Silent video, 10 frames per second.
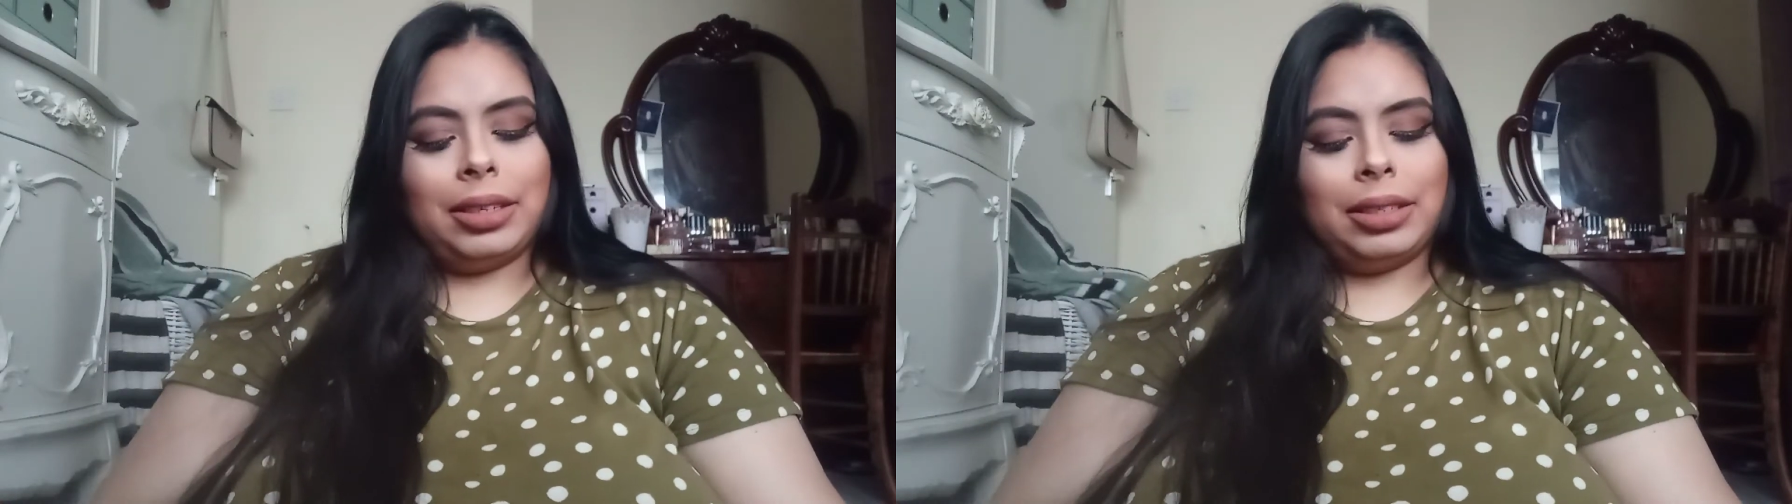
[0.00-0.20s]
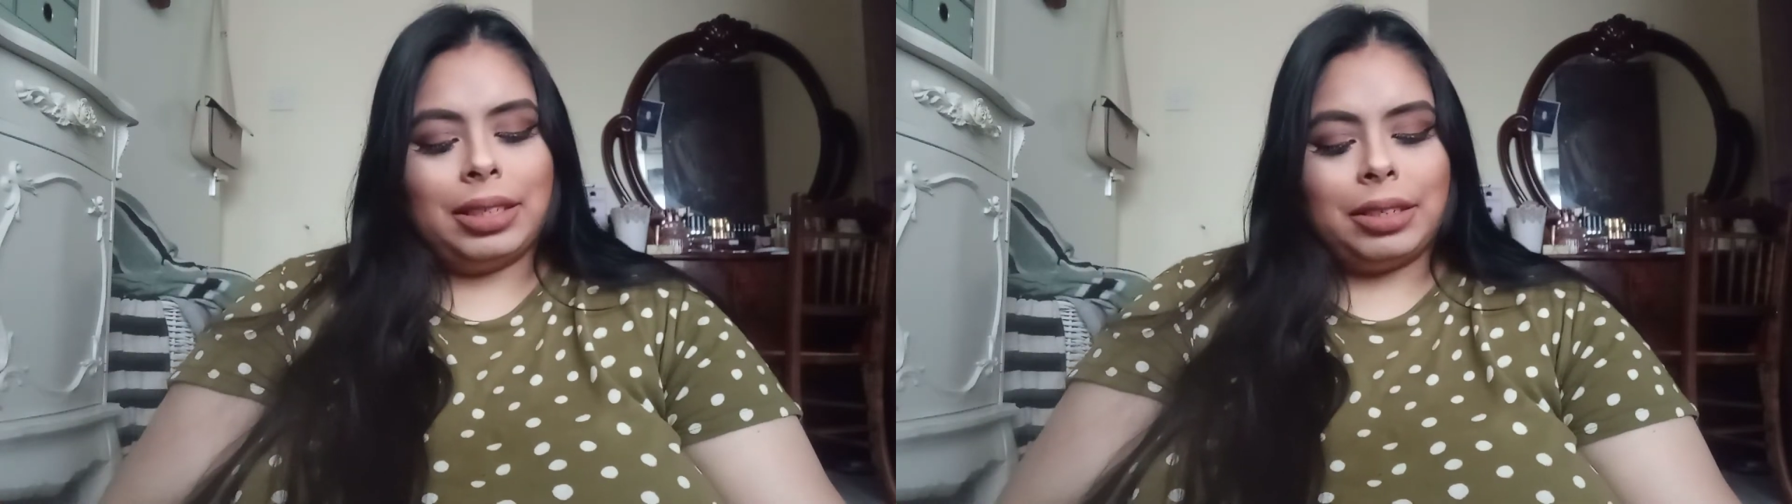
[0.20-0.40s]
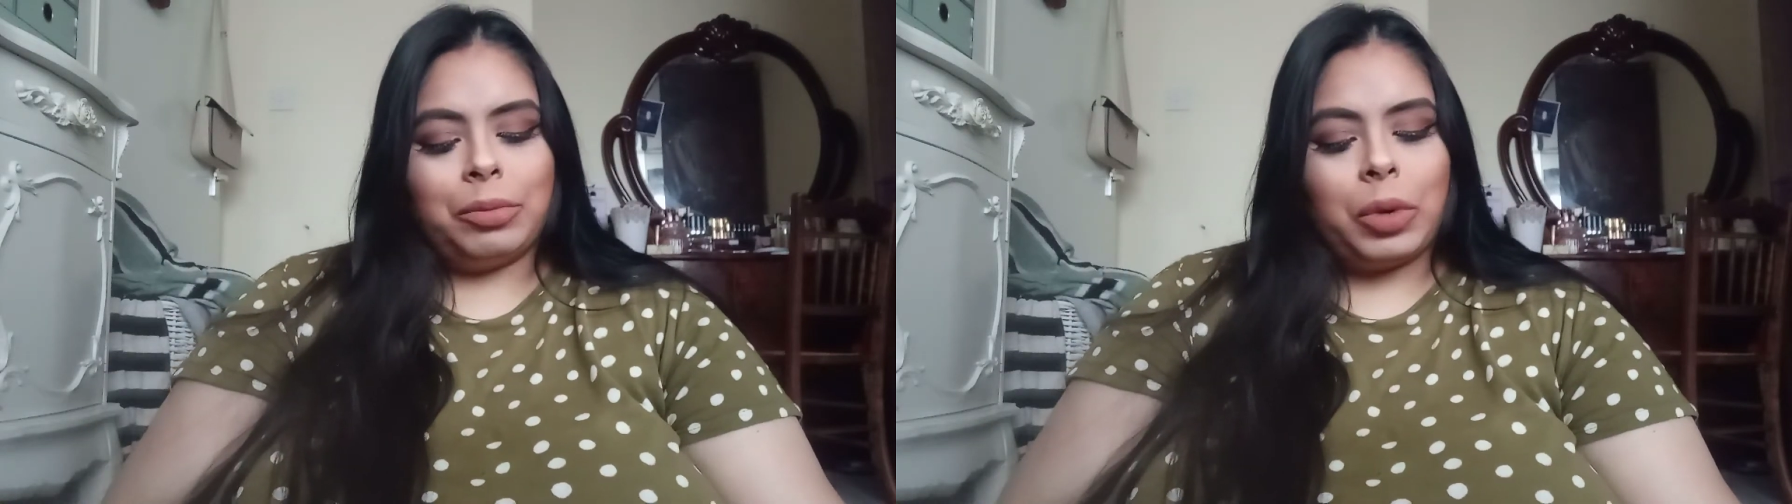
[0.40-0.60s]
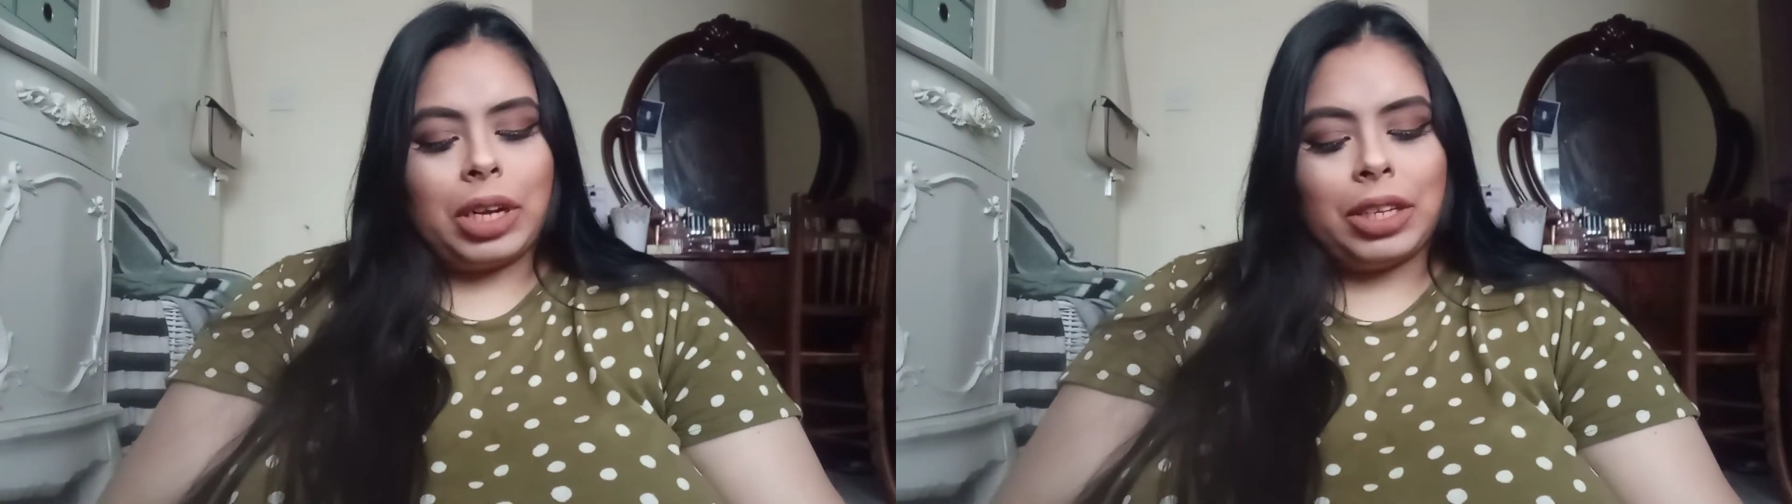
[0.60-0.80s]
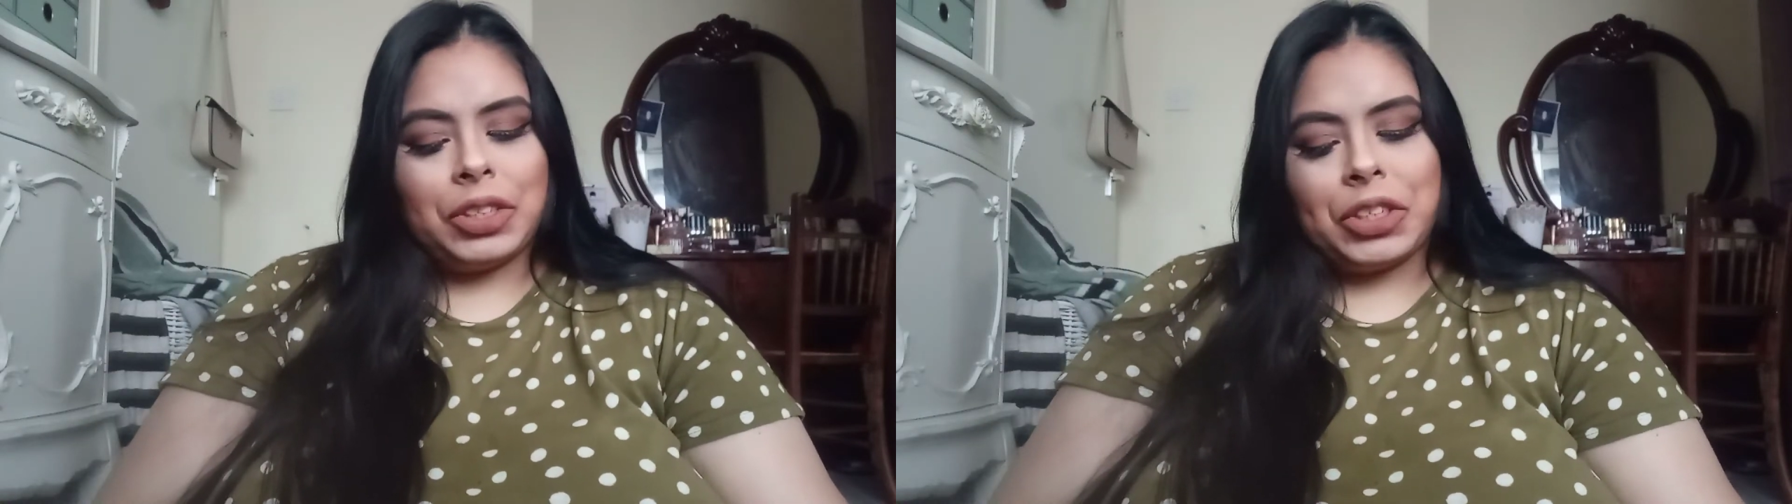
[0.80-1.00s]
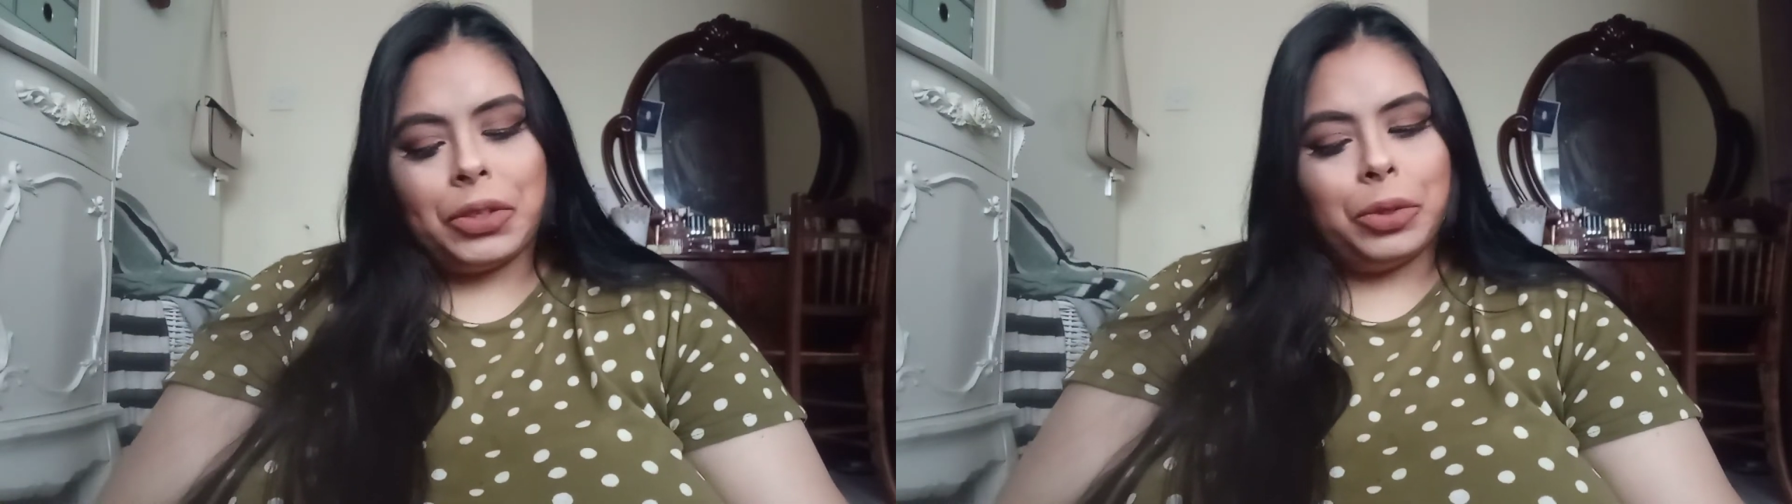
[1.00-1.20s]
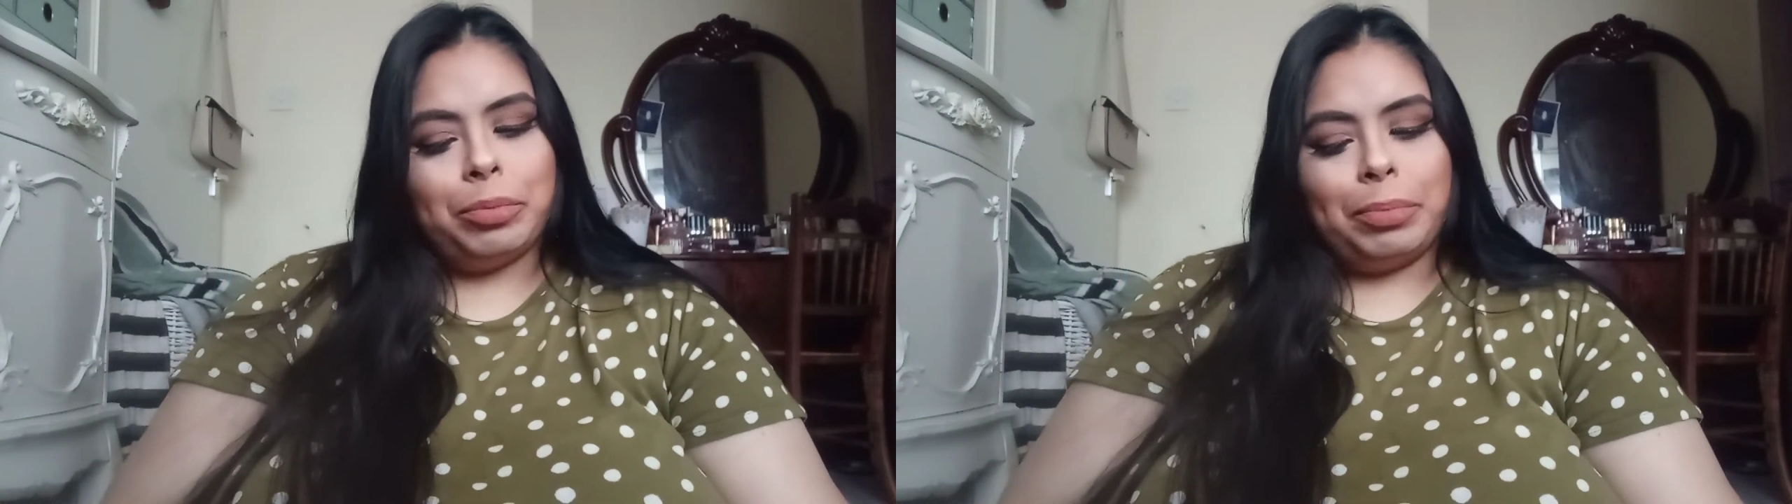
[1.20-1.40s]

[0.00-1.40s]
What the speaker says: didn't want to